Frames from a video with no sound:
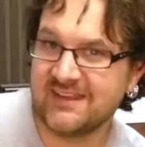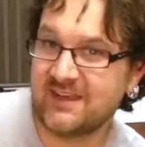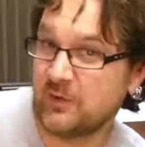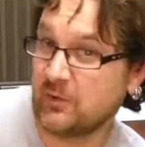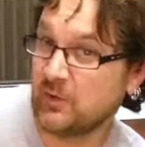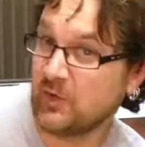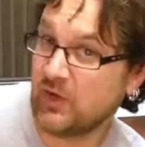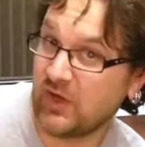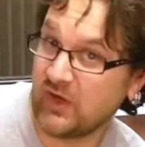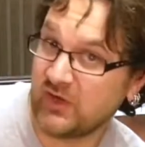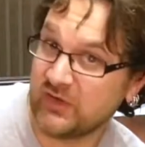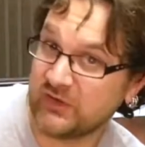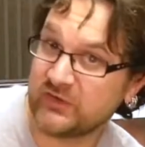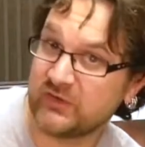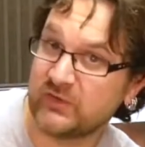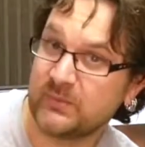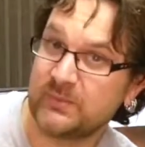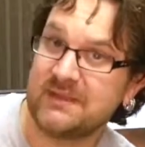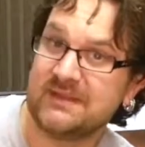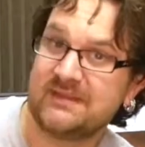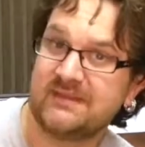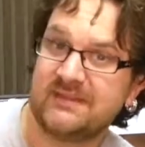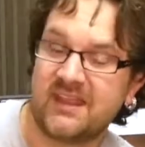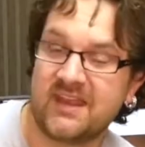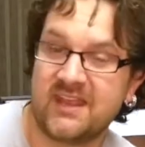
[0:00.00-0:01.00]
And I will also
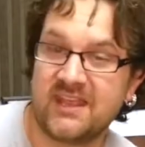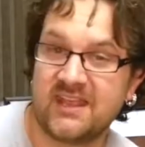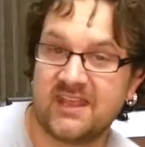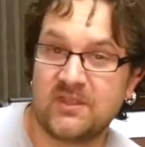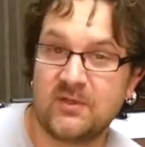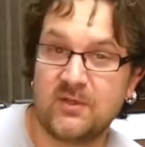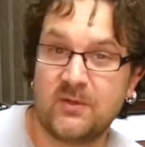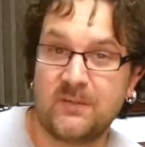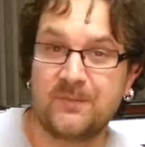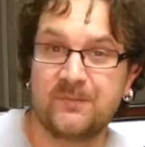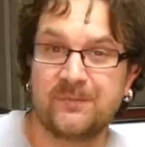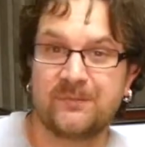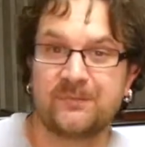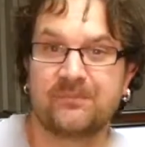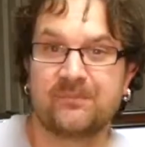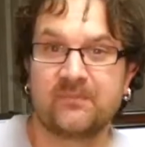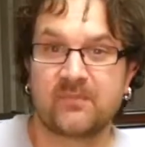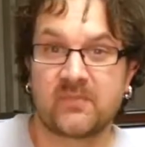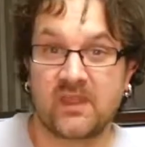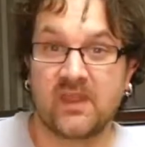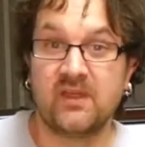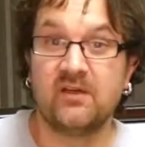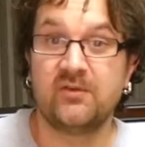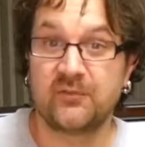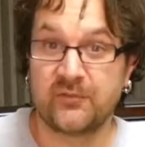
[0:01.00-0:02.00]
be sending you
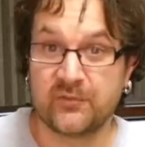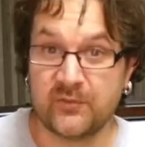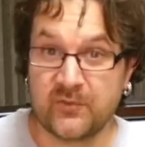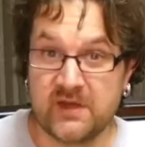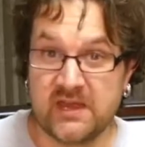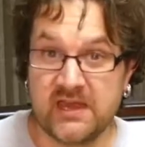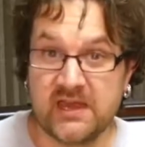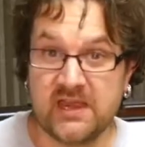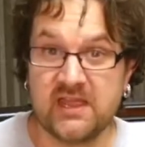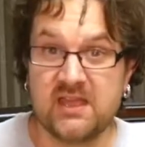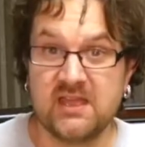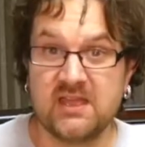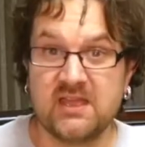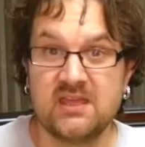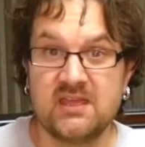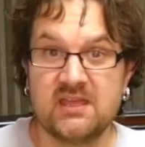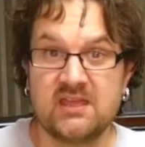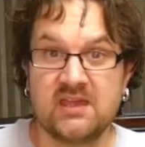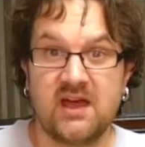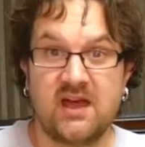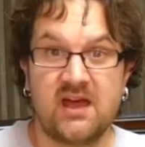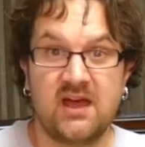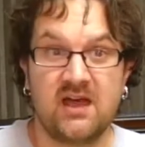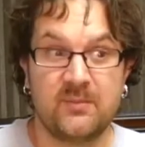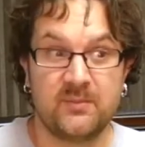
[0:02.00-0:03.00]
a free
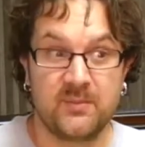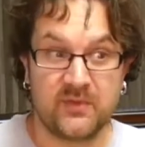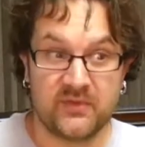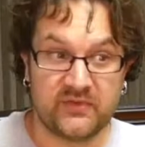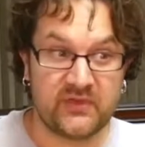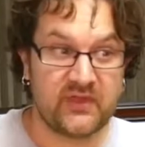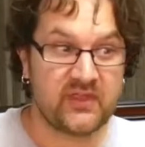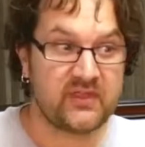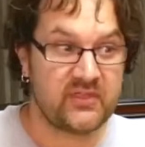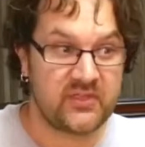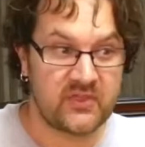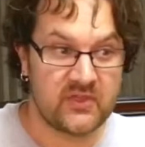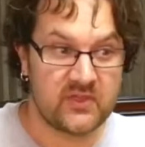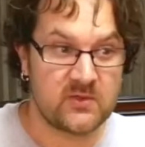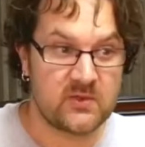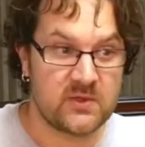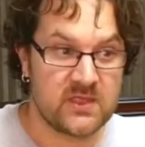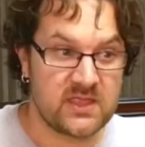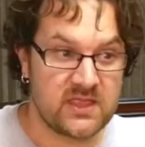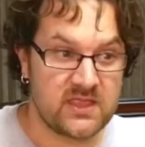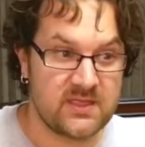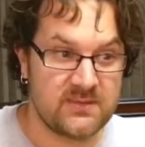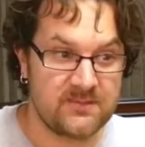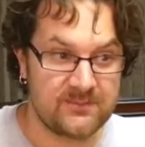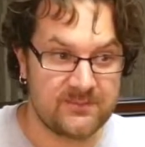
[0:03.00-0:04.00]
music
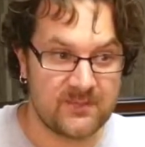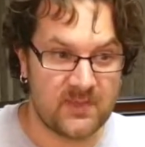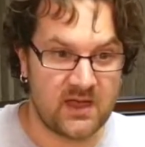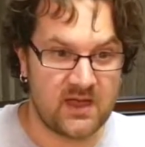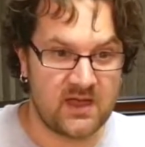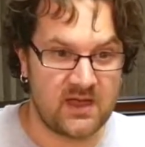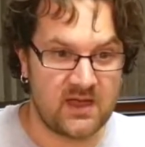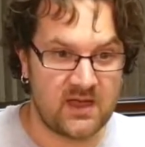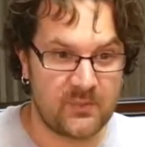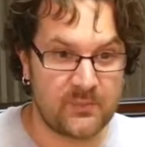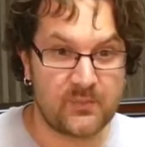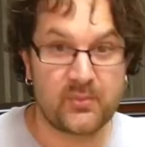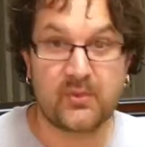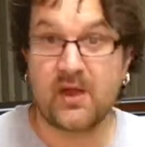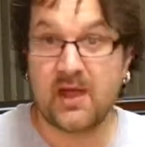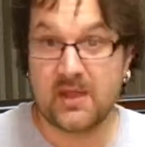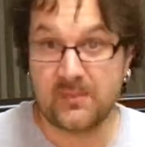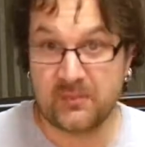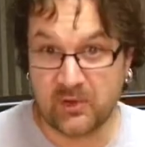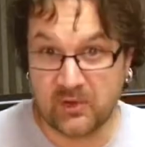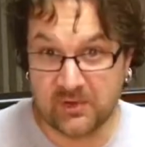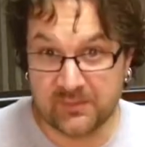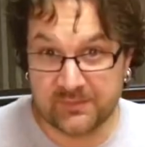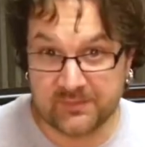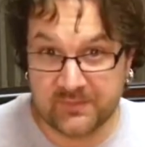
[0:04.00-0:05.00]
theory
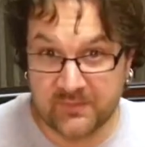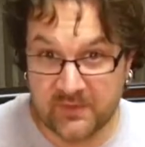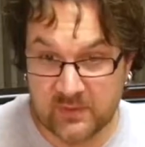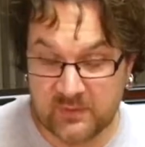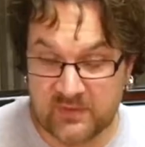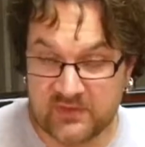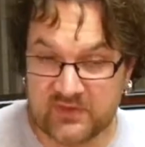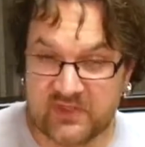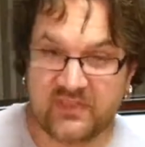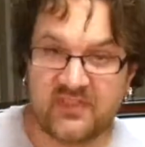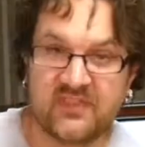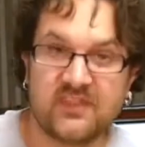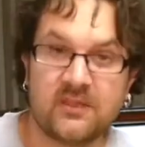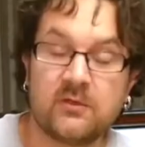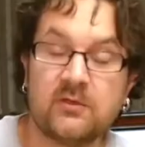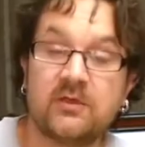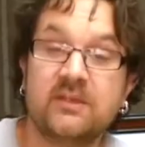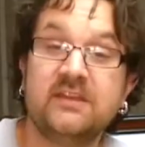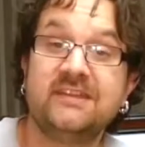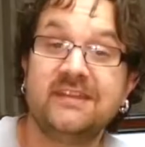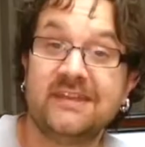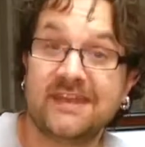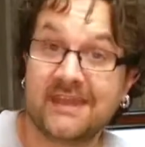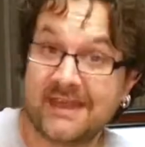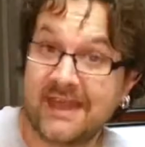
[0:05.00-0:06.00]
primer, the music
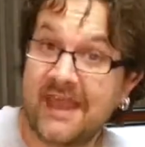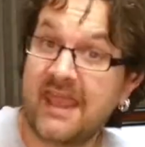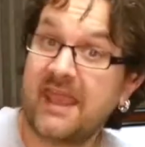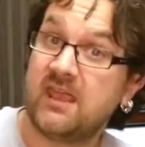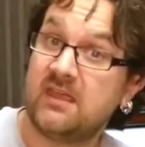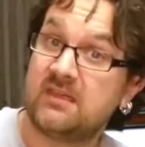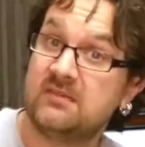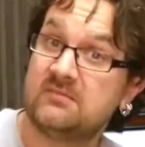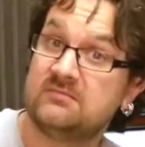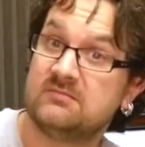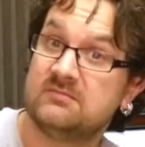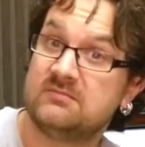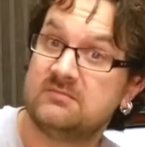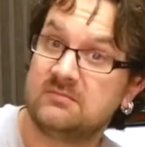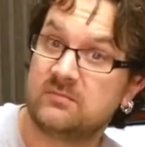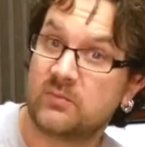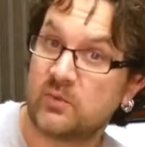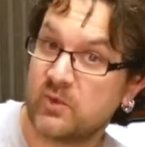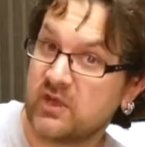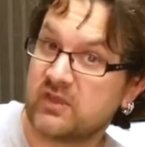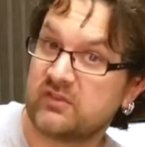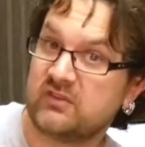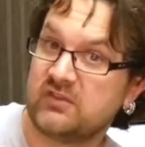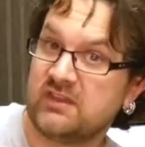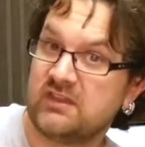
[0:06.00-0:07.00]
theory DNA
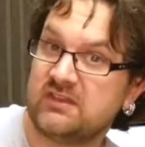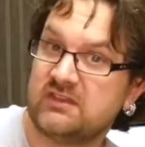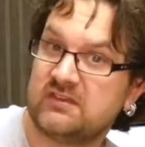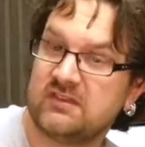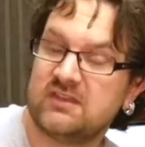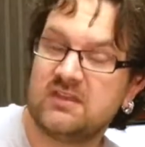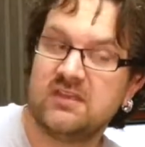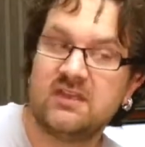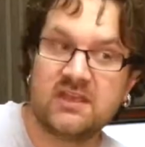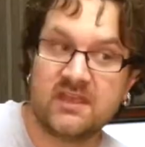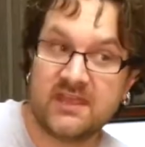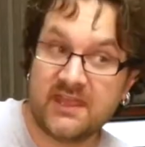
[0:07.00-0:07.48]
worksheet.